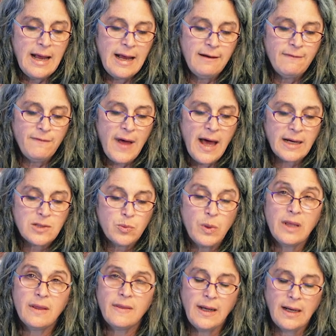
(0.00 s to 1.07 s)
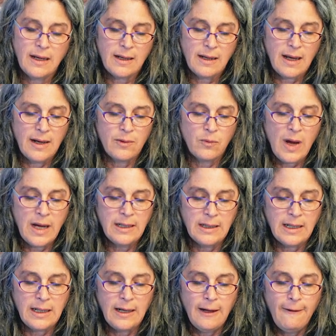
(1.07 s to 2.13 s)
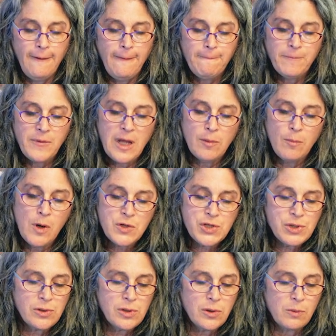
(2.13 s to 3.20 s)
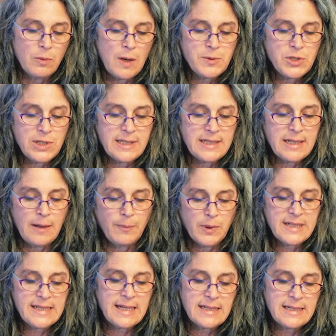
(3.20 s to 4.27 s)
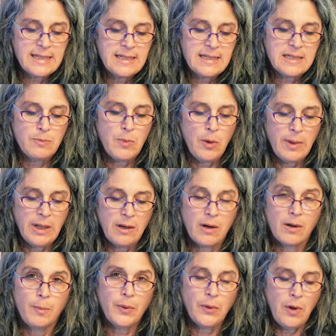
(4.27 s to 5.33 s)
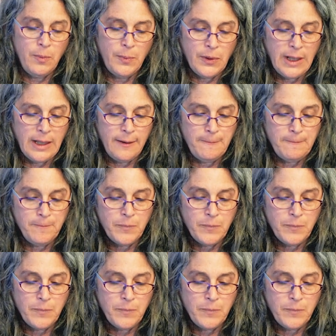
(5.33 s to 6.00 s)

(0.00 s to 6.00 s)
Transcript: In fact, we think, and rightly, that emotional eruptions at precisely this moment are appropriate.